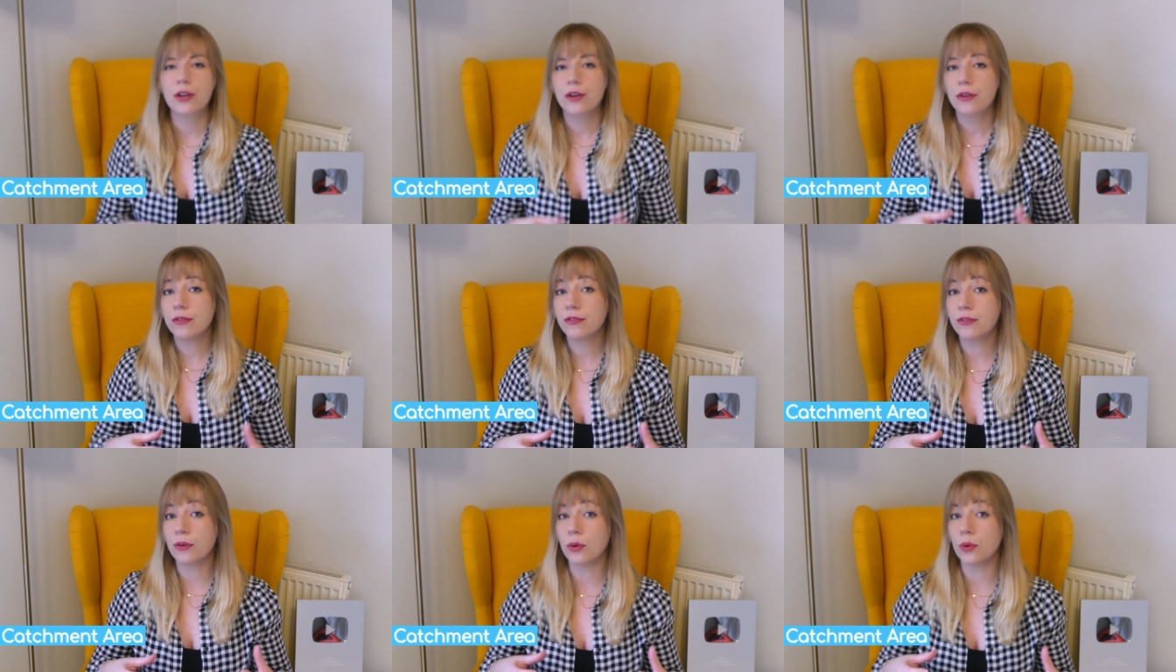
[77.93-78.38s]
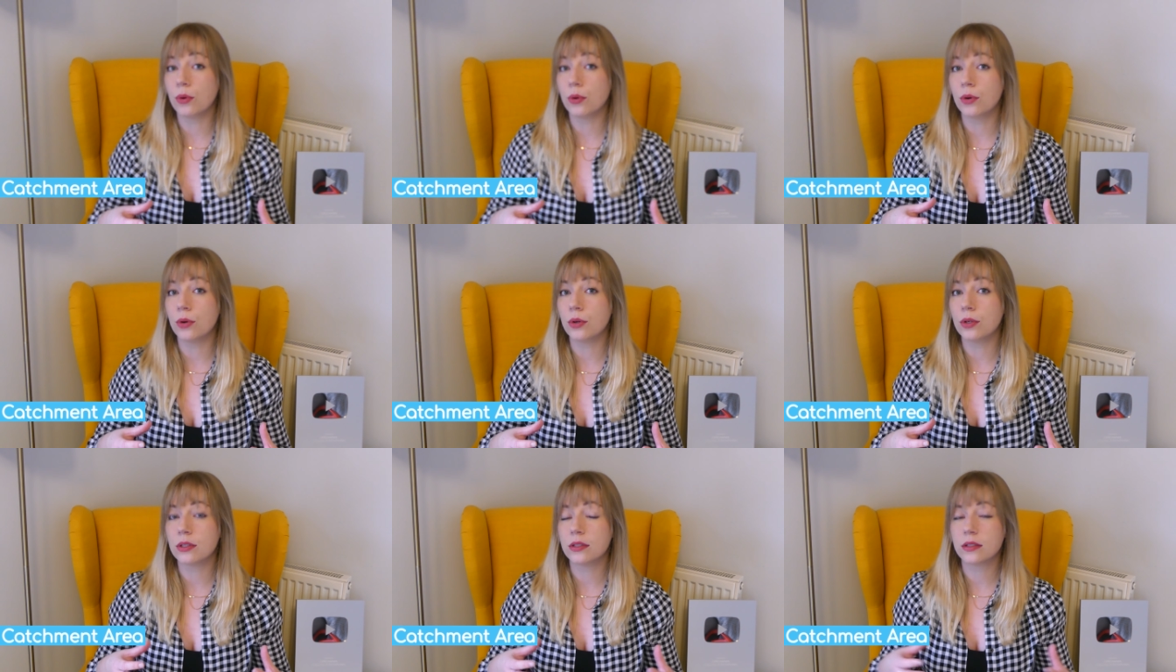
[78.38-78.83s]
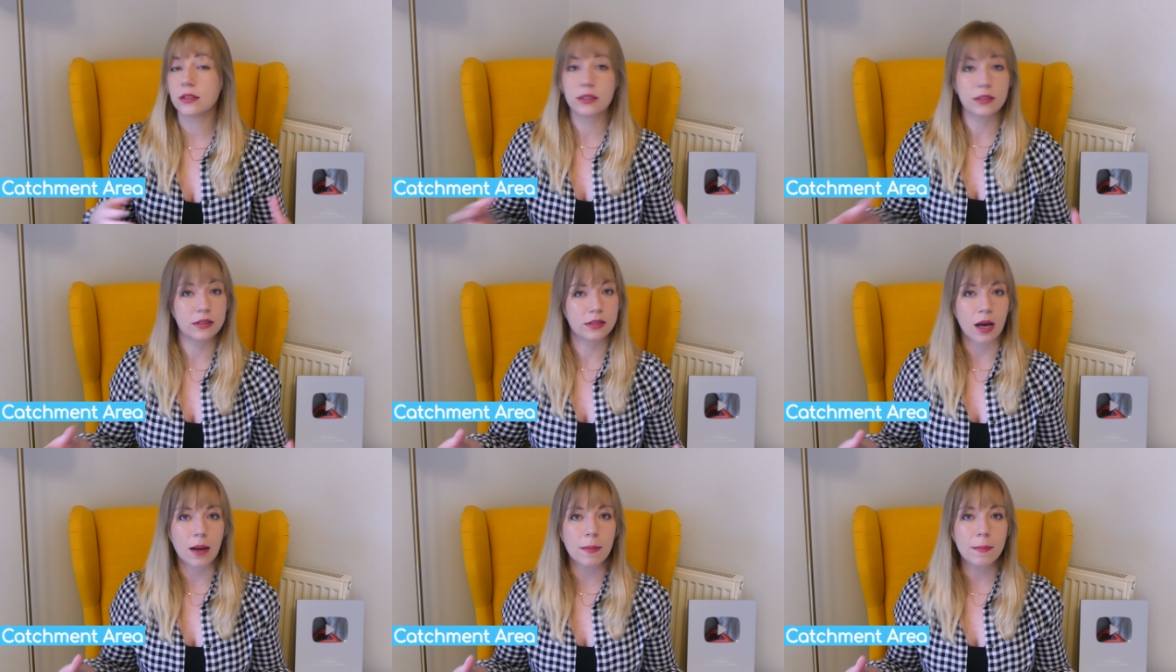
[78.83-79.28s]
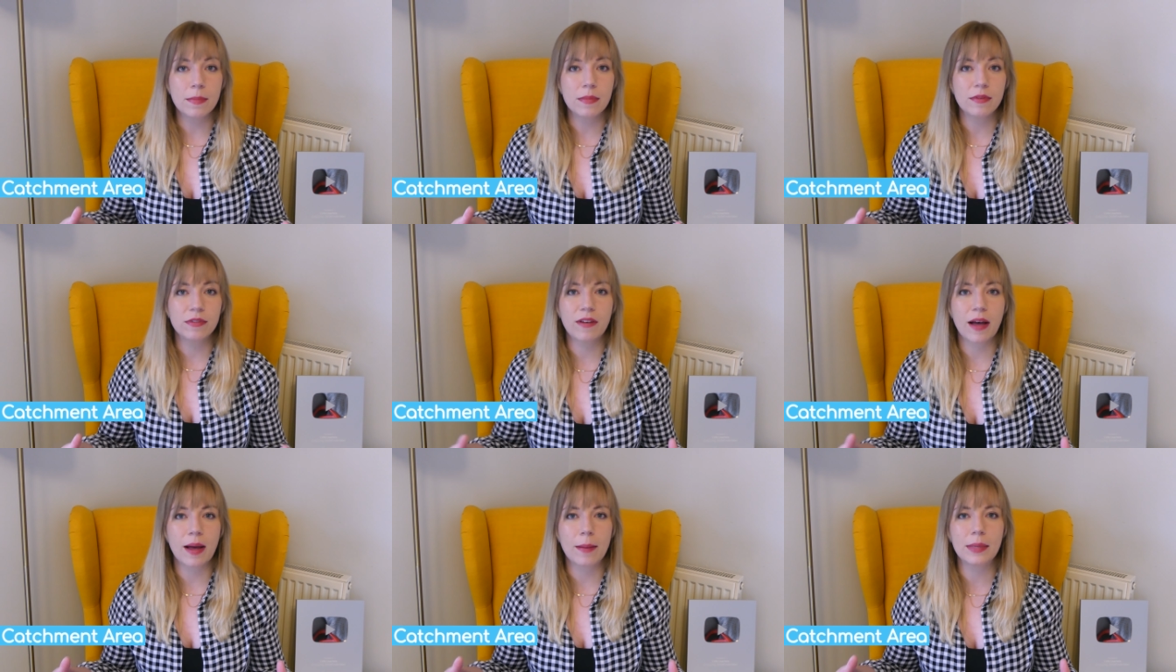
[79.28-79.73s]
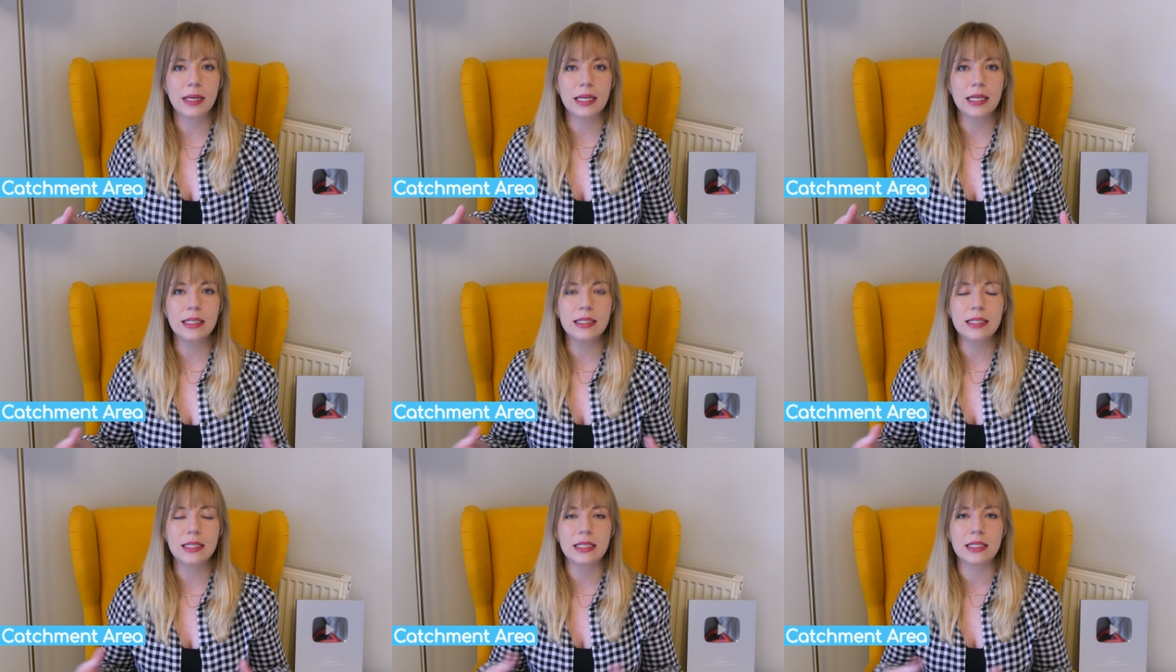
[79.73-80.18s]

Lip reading: For some families,